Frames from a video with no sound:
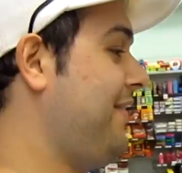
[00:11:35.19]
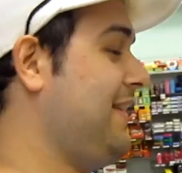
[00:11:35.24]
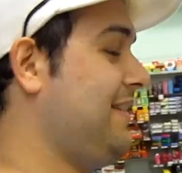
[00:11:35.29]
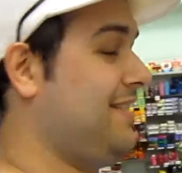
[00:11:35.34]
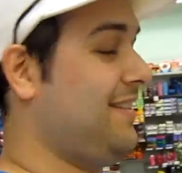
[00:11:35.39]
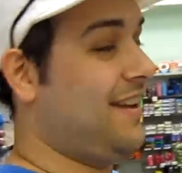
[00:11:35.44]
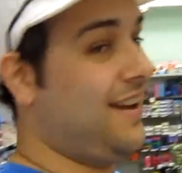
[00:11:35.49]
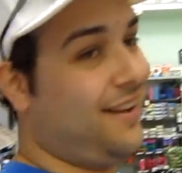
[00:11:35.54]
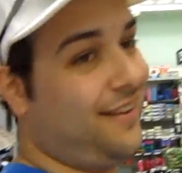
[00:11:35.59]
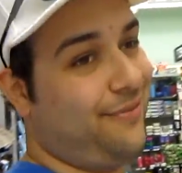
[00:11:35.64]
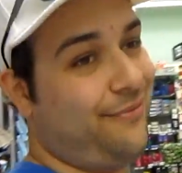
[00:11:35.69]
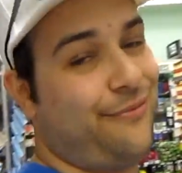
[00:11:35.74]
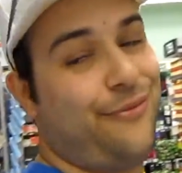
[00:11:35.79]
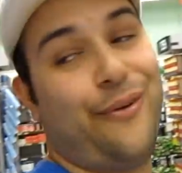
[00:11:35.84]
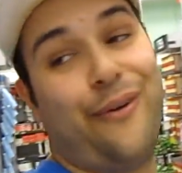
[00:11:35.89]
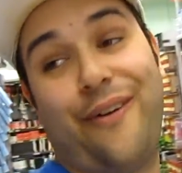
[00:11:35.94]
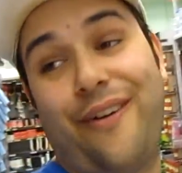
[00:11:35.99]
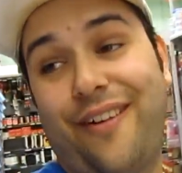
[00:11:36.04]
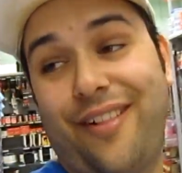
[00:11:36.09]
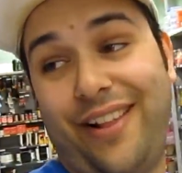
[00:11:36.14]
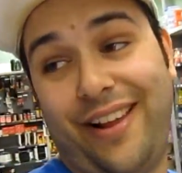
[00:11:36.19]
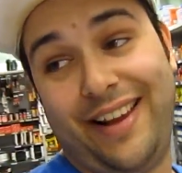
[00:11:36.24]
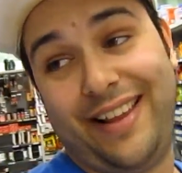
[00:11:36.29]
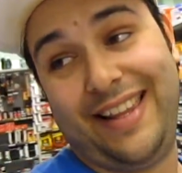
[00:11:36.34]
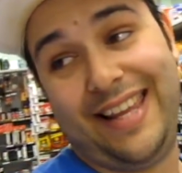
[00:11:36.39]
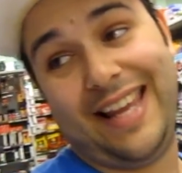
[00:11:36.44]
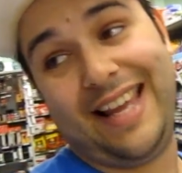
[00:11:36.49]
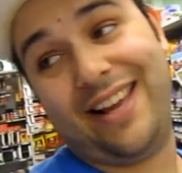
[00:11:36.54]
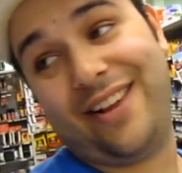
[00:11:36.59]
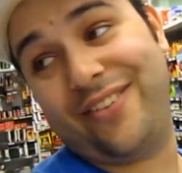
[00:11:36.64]
and it's like four o'clock in
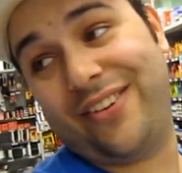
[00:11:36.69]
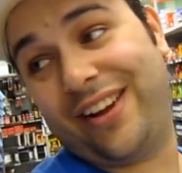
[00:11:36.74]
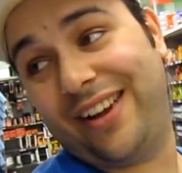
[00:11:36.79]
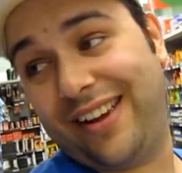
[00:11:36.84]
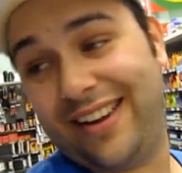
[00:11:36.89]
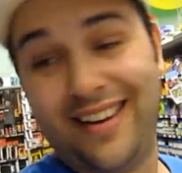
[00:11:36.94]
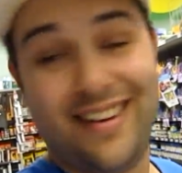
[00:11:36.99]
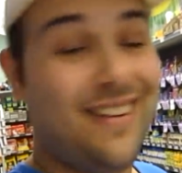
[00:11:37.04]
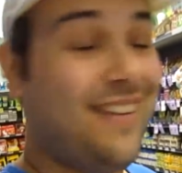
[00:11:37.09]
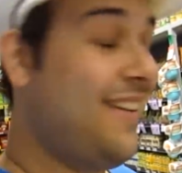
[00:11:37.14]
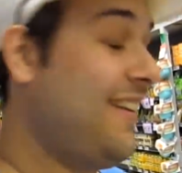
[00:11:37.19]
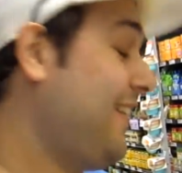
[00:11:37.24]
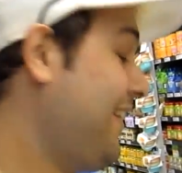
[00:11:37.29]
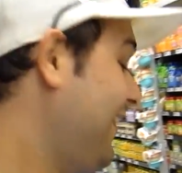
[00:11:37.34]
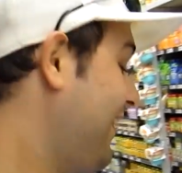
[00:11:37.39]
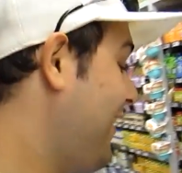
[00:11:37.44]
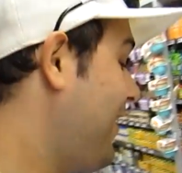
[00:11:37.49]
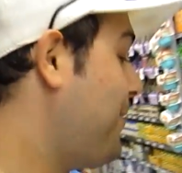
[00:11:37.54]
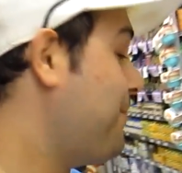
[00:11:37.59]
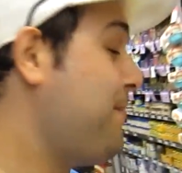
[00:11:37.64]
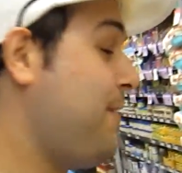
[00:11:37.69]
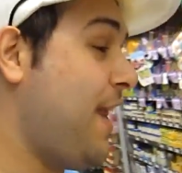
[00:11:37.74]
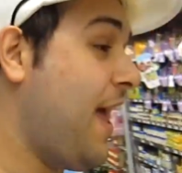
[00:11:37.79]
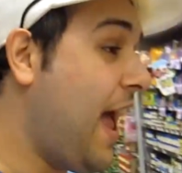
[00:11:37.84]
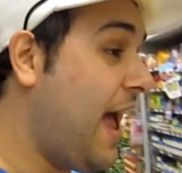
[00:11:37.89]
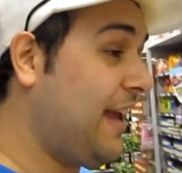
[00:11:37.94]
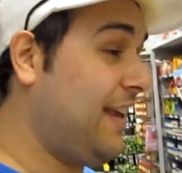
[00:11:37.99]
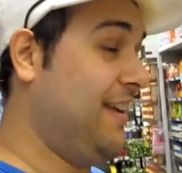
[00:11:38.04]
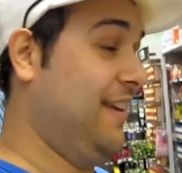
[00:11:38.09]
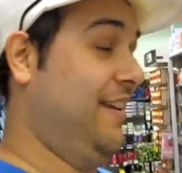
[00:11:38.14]
the afternoon. I'm
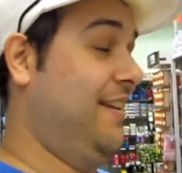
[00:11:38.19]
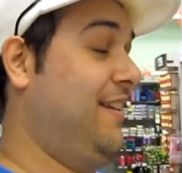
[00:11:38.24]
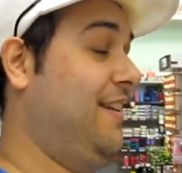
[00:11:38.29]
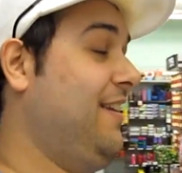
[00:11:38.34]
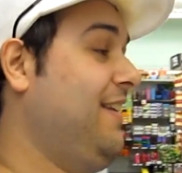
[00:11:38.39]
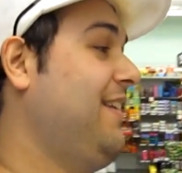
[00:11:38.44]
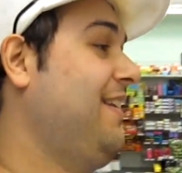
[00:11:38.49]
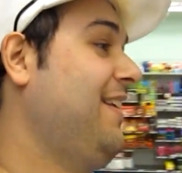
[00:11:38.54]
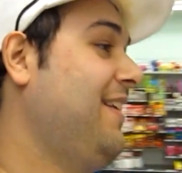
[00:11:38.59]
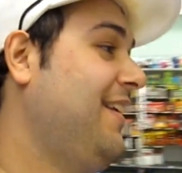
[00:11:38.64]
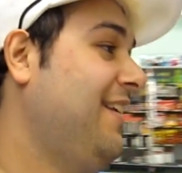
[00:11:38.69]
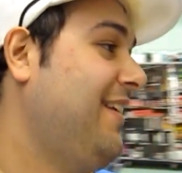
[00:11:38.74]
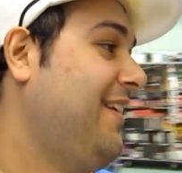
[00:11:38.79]
knackered.